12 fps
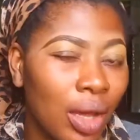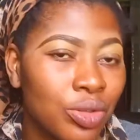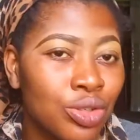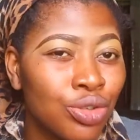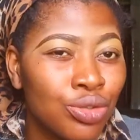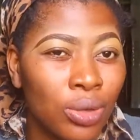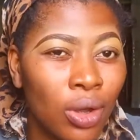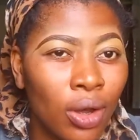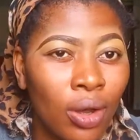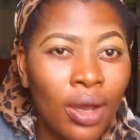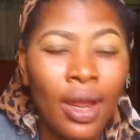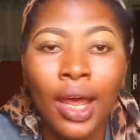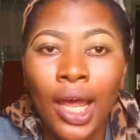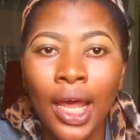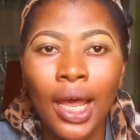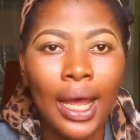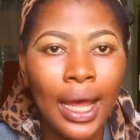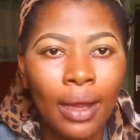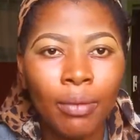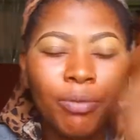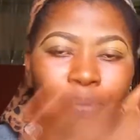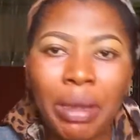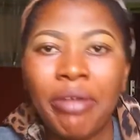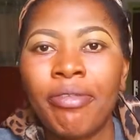To draw and
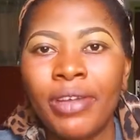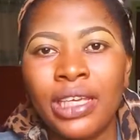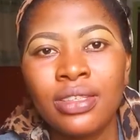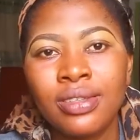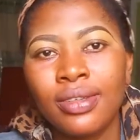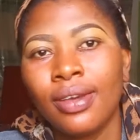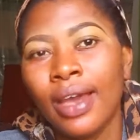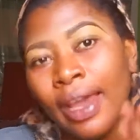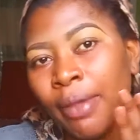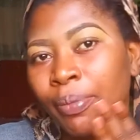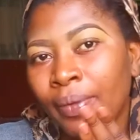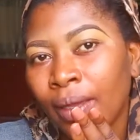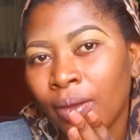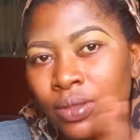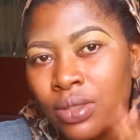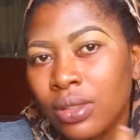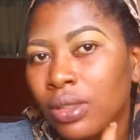perfect your eyebrow